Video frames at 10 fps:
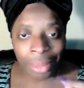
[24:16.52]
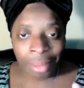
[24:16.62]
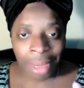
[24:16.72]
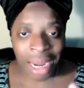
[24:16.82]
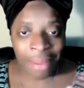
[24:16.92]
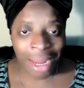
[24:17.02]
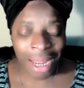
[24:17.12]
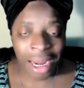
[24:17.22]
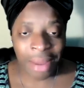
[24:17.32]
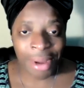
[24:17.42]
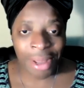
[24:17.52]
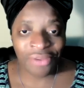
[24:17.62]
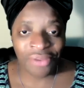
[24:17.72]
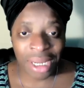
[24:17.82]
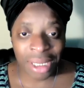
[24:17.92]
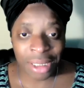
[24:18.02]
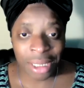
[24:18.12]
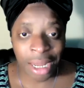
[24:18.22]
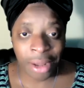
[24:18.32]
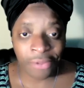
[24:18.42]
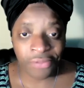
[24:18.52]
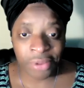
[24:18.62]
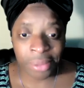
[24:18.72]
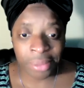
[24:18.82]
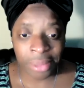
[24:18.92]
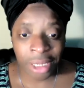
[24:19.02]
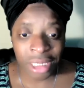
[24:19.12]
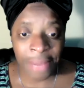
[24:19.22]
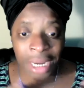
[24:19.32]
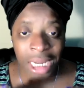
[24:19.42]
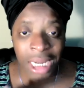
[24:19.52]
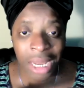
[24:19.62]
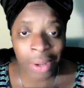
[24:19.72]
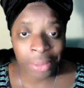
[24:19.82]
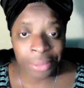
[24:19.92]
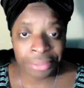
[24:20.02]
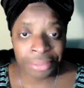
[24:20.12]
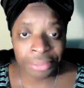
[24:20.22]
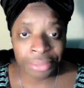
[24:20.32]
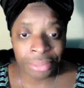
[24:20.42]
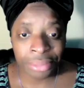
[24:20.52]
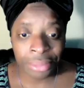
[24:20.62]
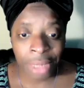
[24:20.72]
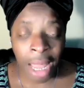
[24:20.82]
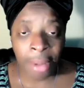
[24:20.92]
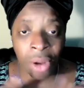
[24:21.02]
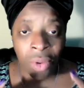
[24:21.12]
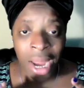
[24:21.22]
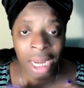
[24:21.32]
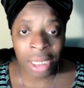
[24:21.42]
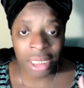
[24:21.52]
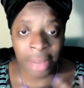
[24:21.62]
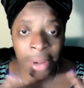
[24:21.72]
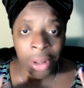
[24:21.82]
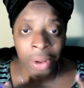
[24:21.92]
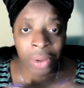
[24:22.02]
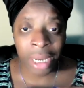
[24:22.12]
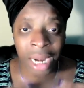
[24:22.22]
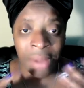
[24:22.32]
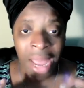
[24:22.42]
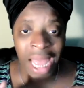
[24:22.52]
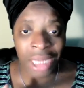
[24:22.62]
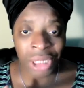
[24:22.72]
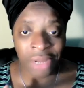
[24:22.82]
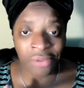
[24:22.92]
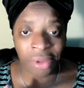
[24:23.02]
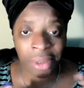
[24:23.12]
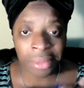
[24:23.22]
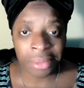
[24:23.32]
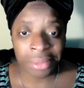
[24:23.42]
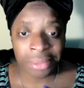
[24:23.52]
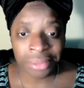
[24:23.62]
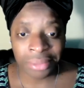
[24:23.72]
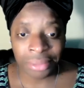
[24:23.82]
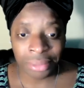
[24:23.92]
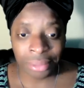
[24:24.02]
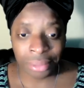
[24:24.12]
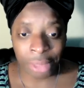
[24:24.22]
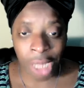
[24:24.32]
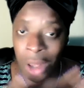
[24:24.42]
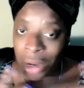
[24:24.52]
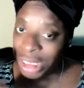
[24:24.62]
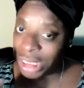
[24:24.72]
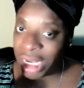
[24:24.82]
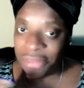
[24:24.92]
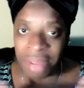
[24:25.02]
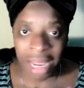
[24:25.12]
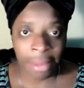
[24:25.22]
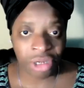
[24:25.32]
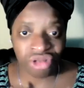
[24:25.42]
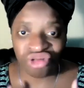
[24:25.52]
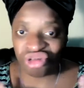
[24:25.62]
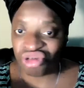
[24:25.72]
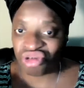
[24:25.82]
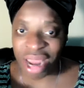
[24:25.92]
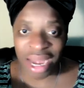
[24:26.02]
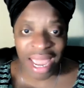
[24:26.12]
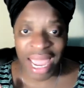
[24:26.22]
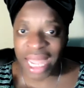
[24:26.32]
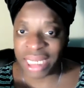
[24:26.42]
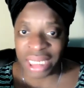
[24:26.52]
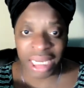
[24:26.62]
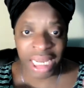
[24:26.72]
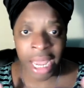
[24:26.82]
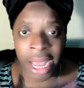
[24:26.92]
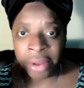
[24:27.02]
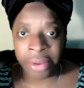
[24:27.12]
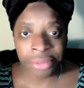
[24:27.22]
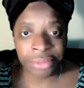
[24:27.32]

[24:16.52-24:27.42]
But they play their motherfucking self. Cause I'm a Leo. I'm courageous. I'm a go getter. I'm a high achiever. August 10th, baby, straight as Leo.